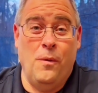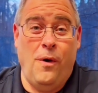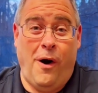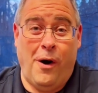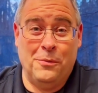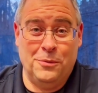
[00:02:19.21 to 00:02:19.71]

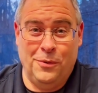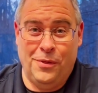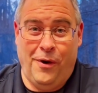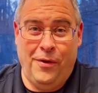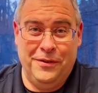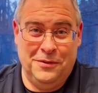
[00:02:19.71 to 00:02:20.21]
armed with
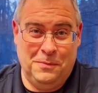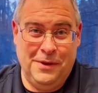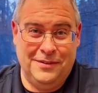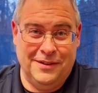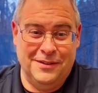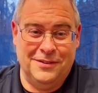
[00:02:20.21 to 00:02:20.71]
all these
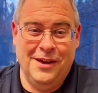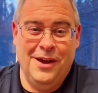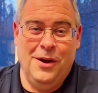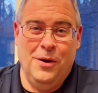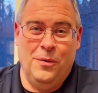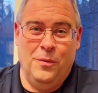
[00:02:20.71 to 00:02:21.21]
pieces,
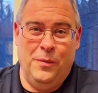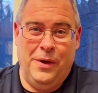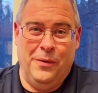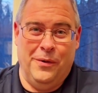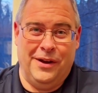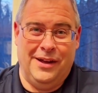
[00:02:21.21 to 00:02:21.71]
we
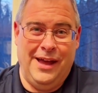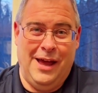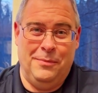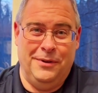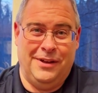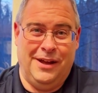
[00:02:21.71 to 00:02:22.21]
were
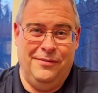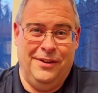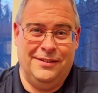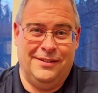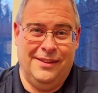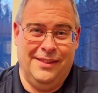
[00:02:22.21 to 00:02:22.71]
able to
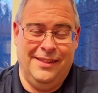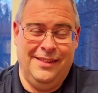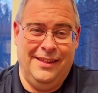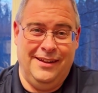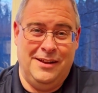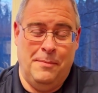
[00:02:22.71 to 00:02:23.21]
convince
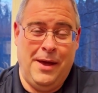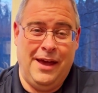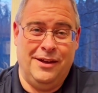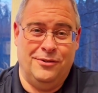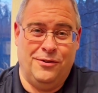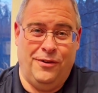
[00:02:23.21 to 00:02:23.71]
the domain
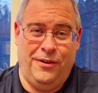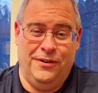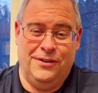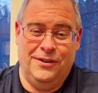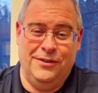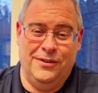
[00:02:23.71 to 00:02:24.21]
controller
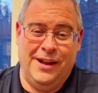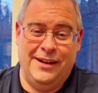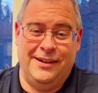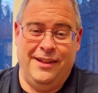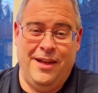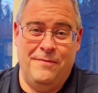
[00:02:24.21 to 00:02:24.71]
to do an
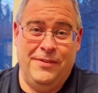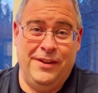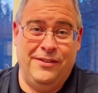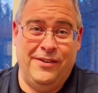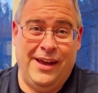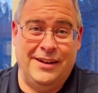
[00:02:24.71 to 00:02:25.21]
NTLM
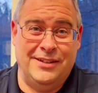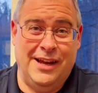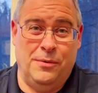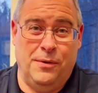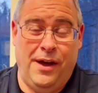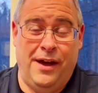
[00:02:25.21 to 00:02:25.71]
V2
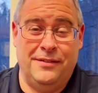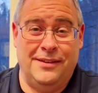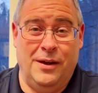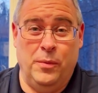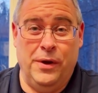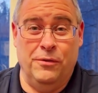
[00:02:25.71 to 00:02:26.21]
handshake with us
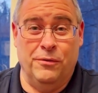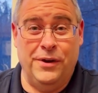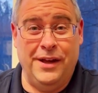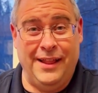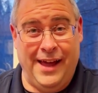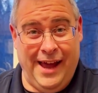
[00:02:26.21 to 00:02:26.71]
that we
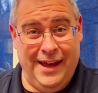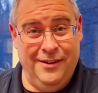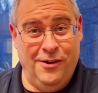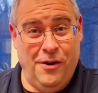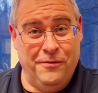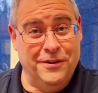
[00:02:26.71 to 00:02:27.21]
relayed
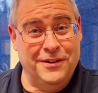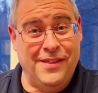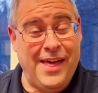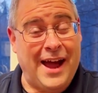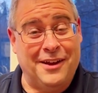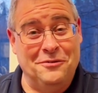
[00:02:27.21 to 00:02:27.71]
over to the
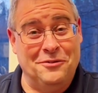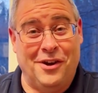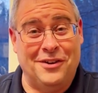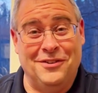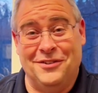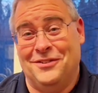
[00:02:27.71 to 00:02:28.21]
Active
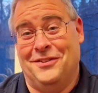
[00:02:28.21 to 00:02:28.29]
Directory